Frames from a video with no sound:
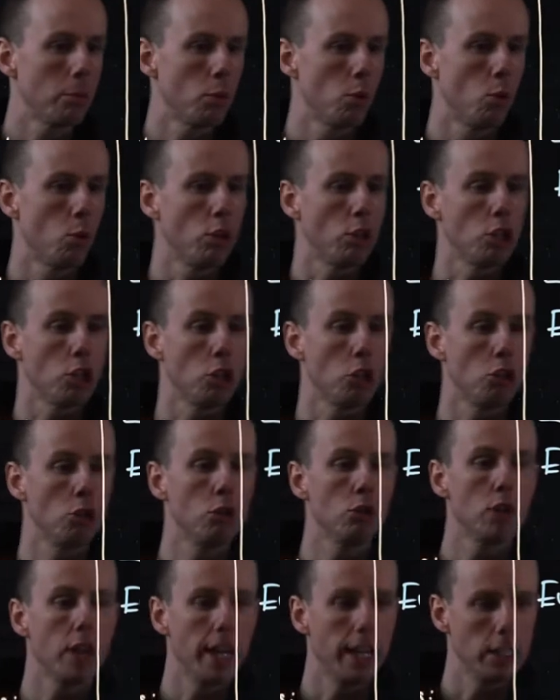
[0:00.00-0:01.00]
what u
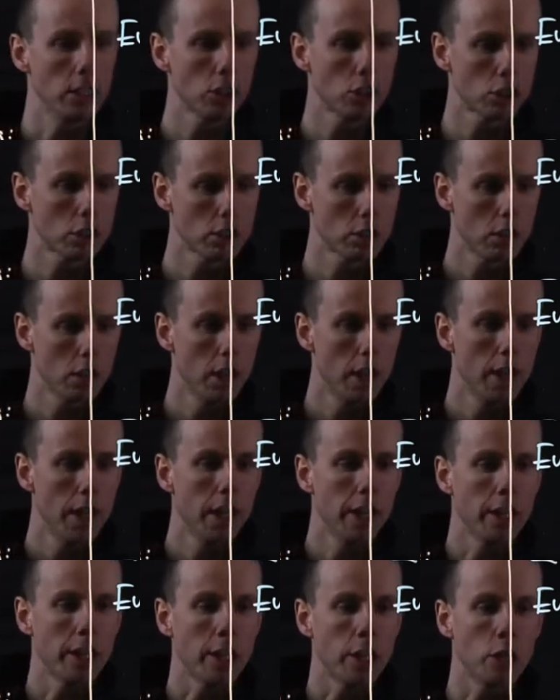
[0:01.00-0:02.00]
is.
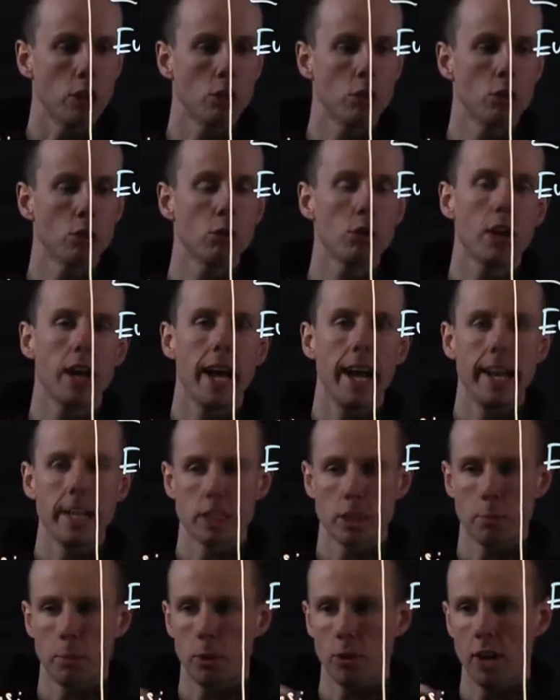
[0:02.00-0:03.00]
U is
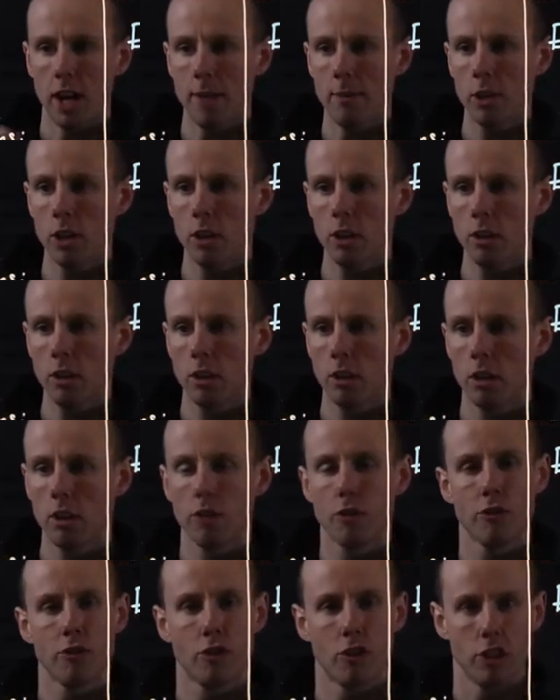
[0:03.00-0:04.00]
a parameter
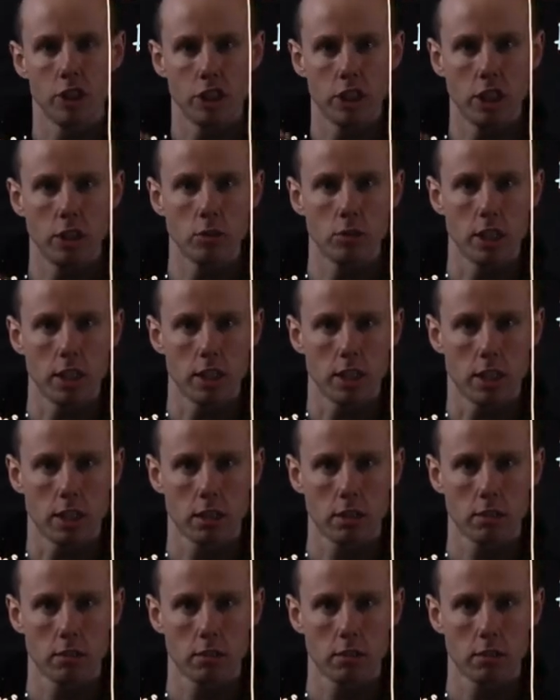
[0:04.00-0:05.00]
for the
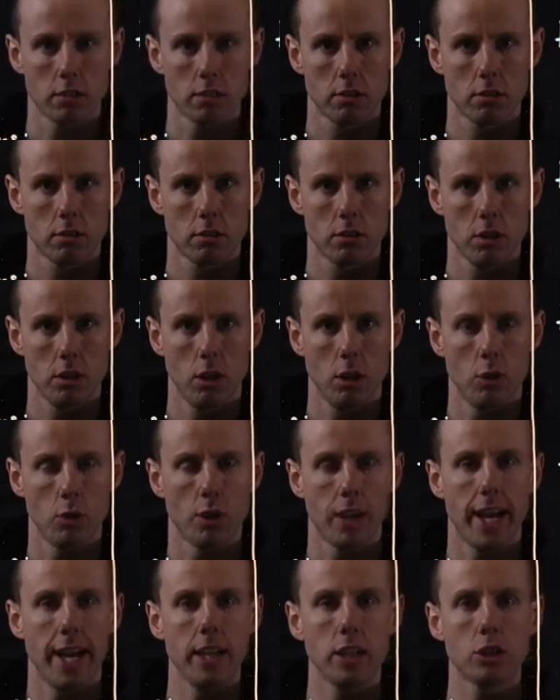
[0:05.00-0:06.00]
geodesic.
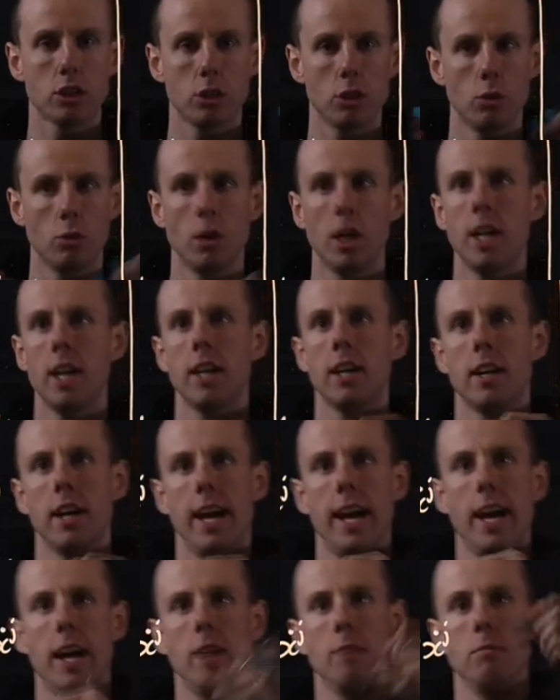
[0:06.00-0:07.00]
Okay, so
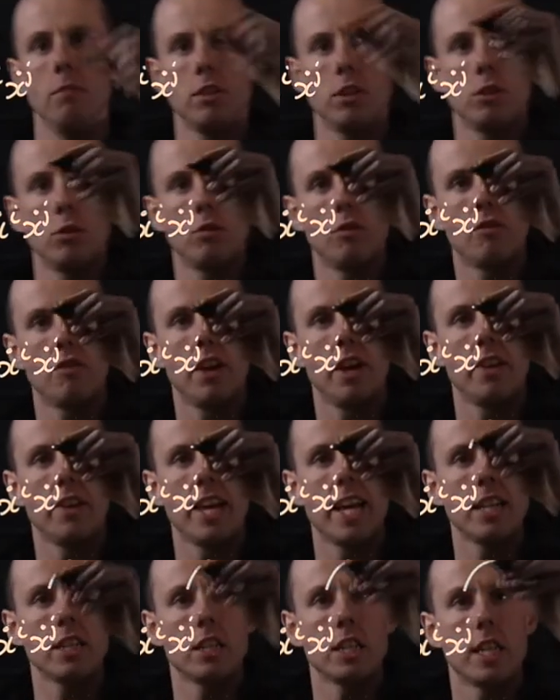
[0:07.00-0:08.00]
you know, at the
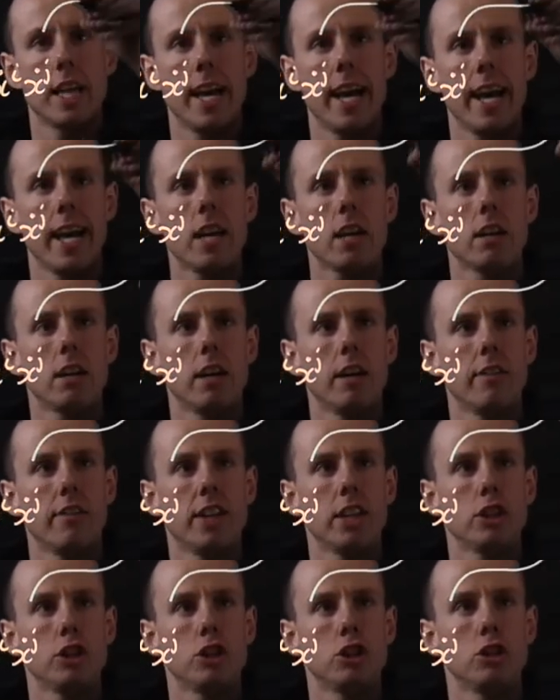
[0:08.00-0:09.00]
end of the day, if
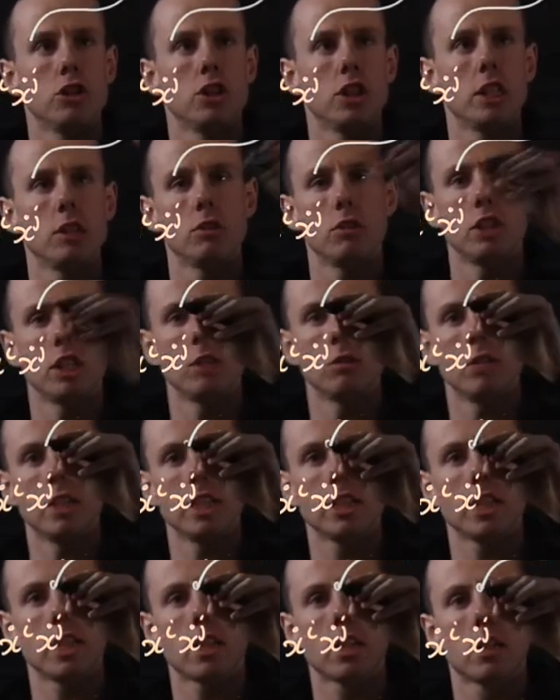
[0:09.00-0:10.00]
this is your
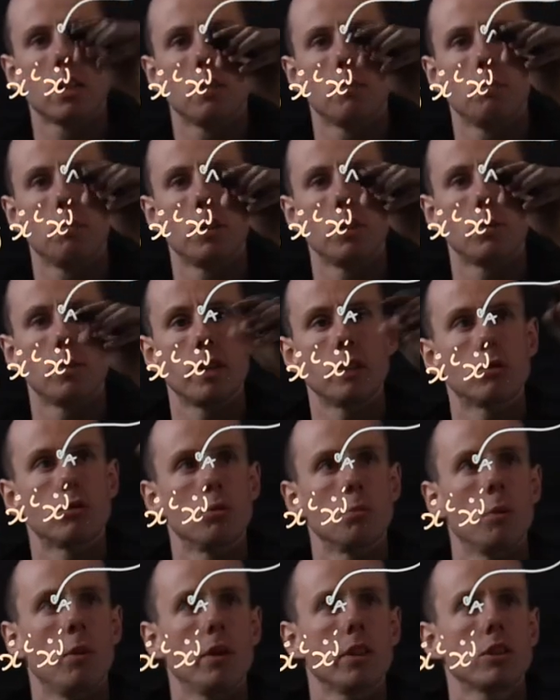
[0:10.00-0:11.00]
geodesic between 2
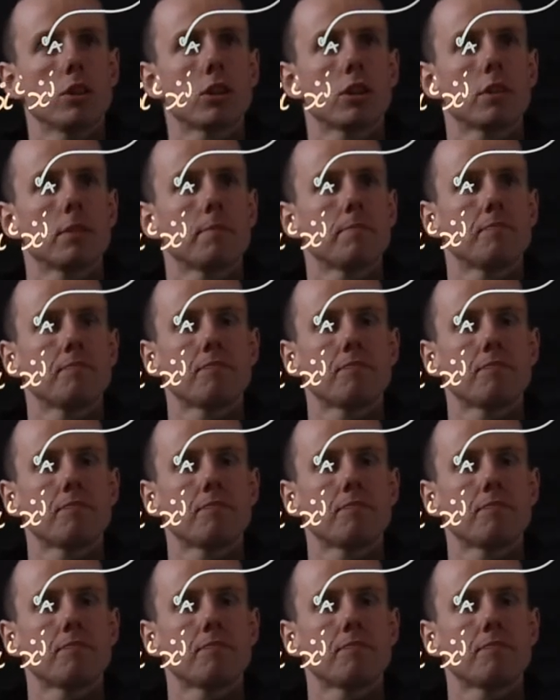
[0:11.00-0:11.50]
points,